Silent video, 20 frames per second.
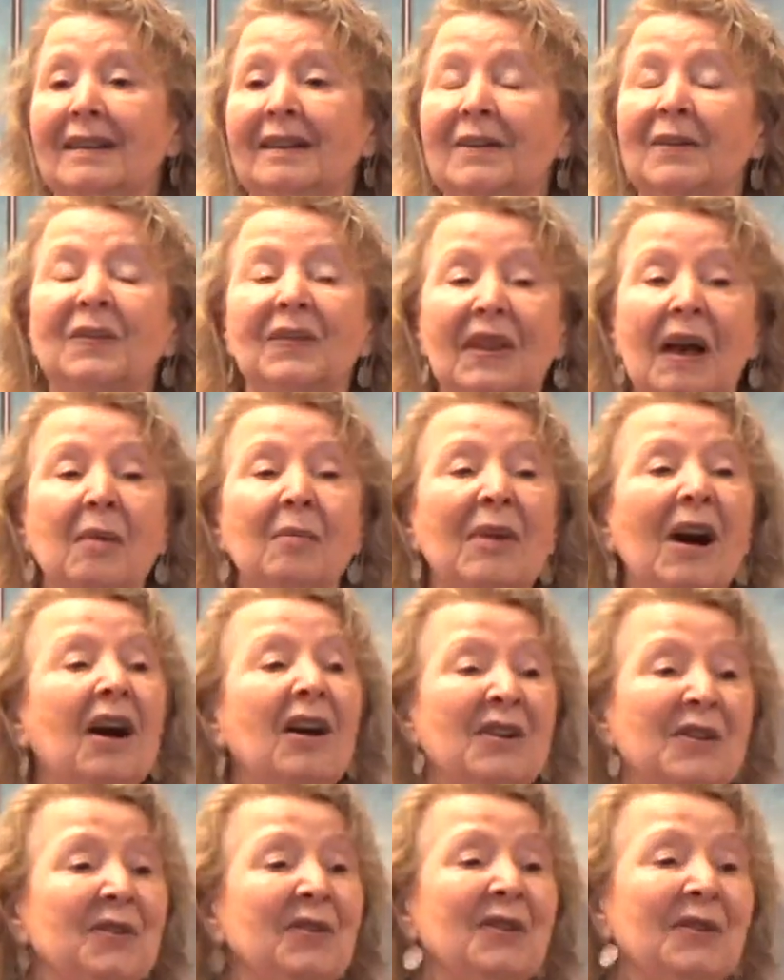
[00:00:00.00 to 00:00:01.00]
Some
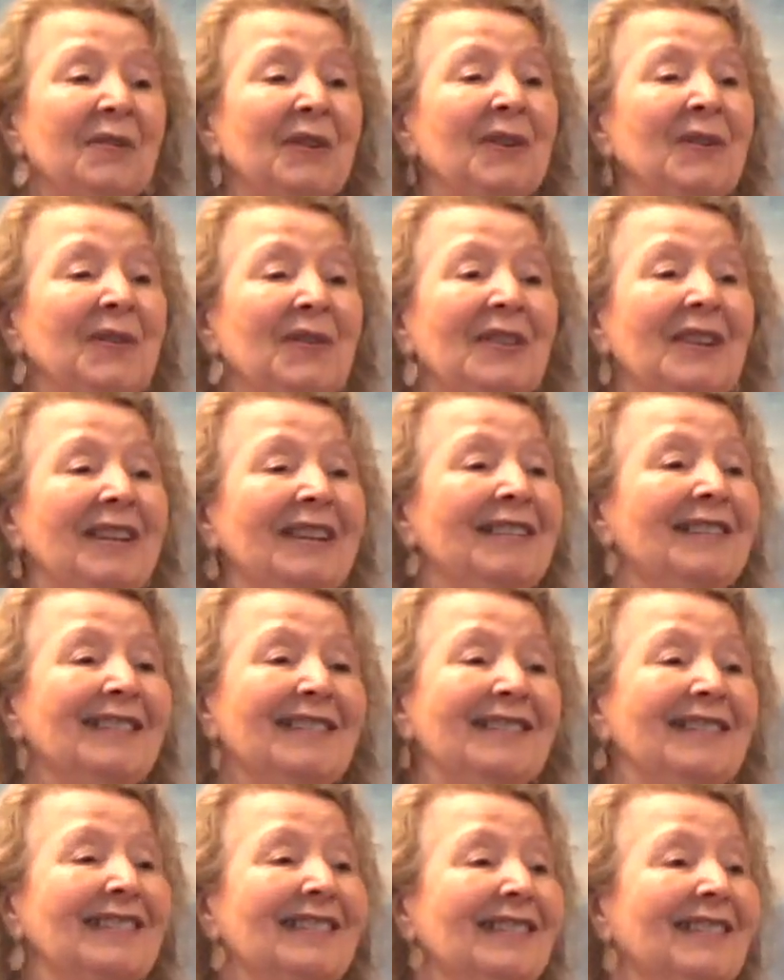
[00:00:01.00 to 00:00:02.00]
are
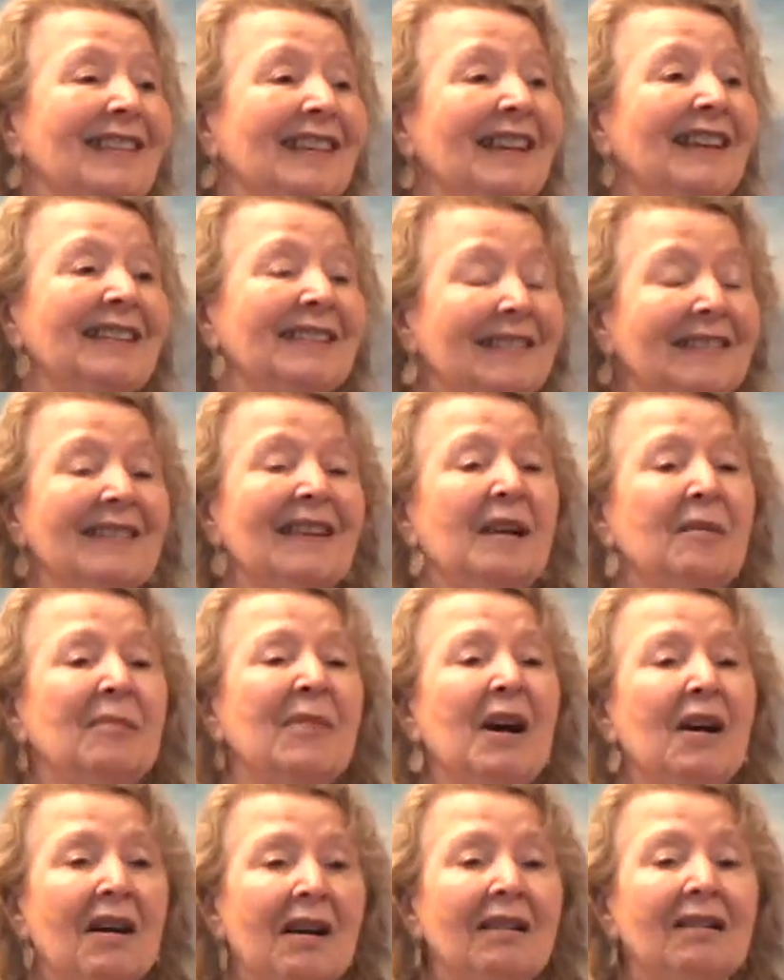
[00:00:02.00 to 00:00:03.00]
universalists and
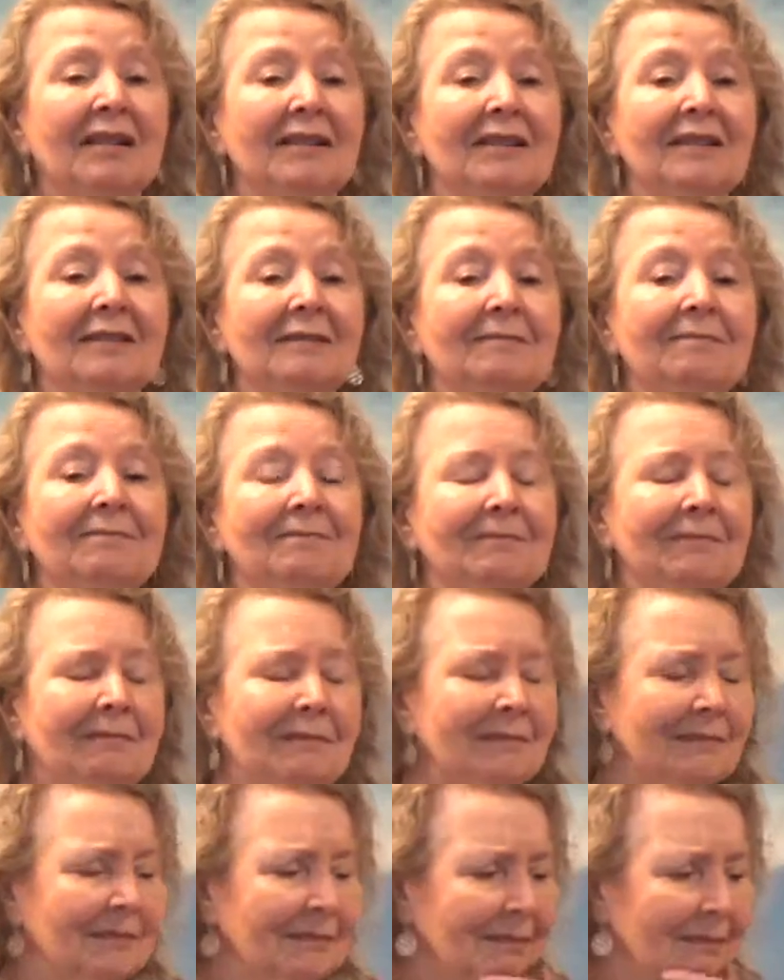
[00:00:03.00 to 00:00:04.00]
some aren't.
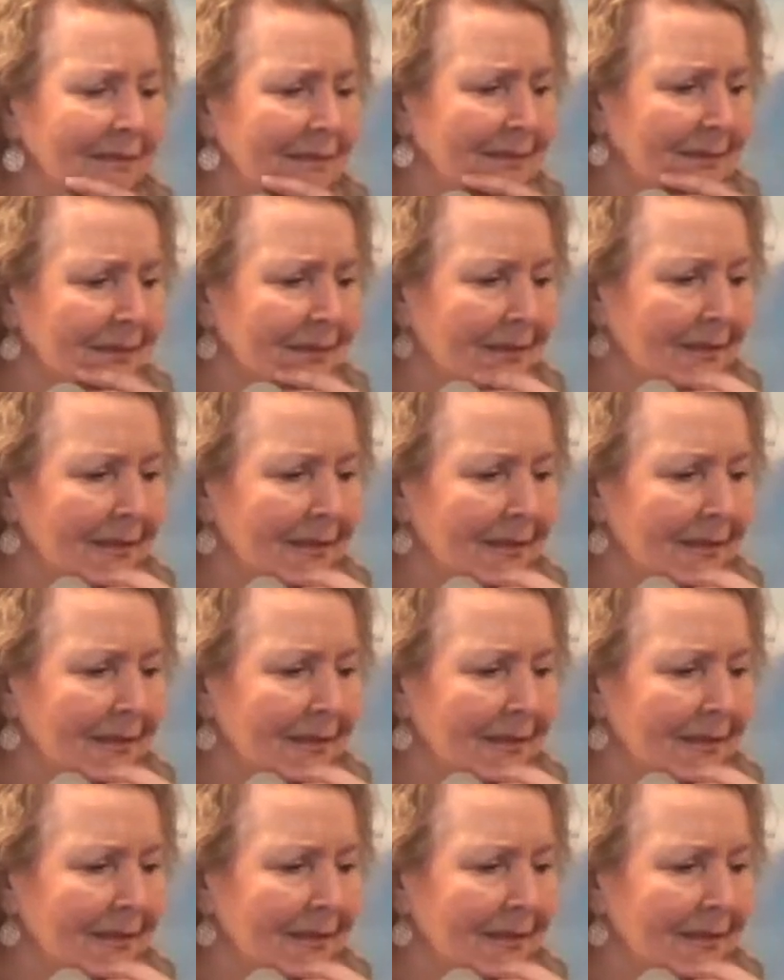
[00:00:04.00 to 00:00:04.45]
Hmm.